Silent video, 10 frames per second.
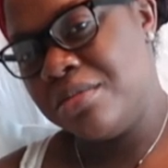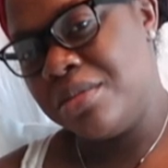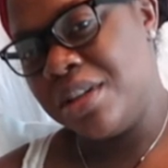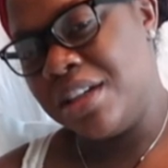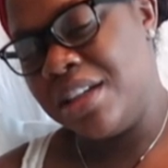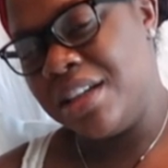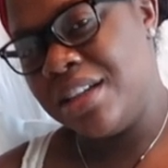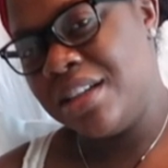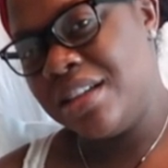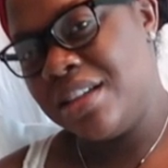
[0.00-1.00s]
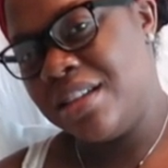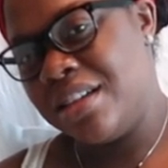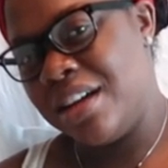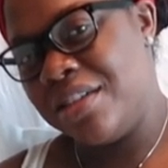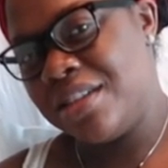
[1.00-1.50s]
But
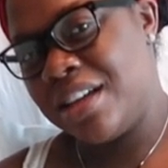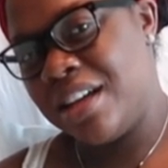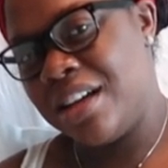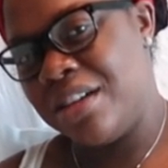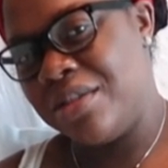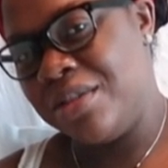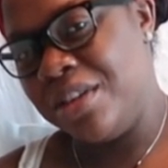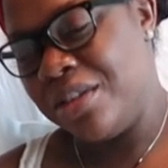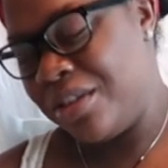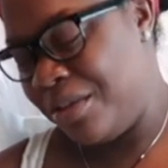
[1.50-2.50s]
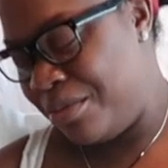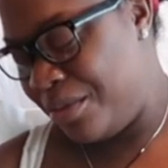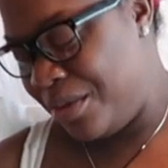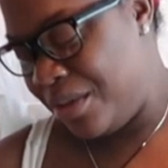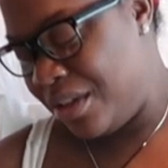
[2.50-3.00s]
every time
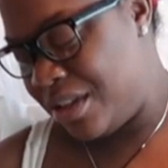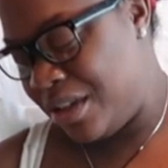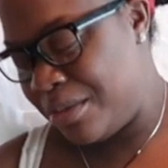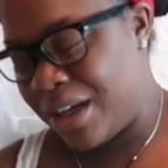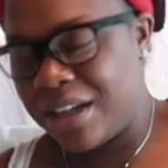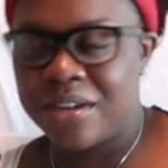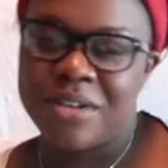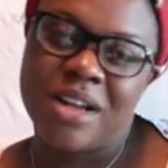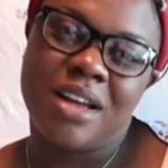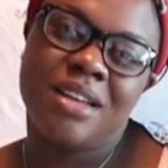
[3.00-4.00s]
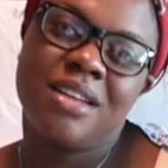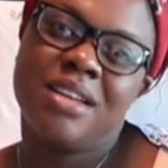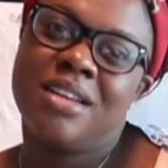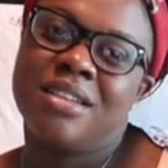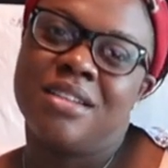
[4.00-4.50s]
she about to cry,
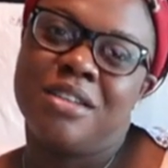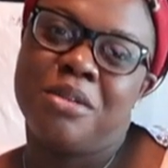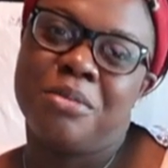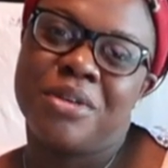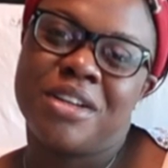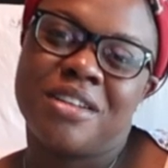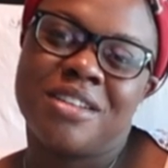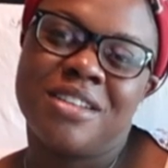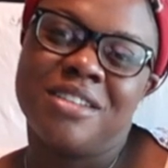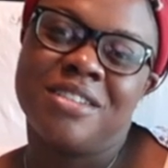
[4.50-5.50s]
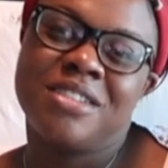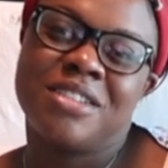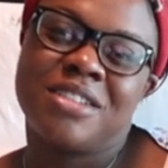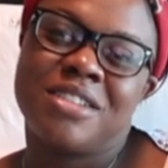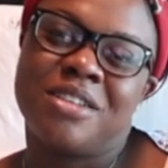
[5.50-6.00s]
then bring her clothes
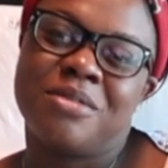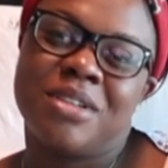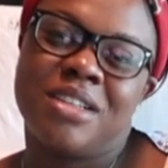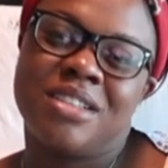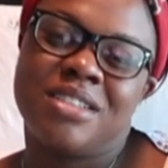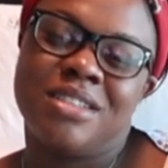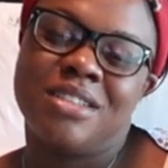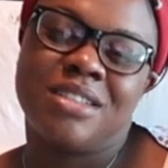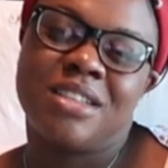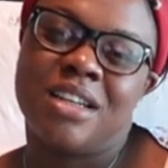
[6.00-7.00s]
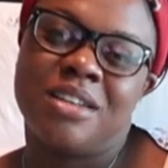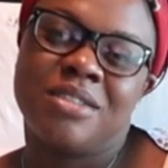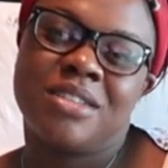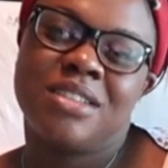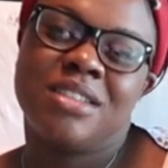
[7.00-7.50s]
or something, she just stops.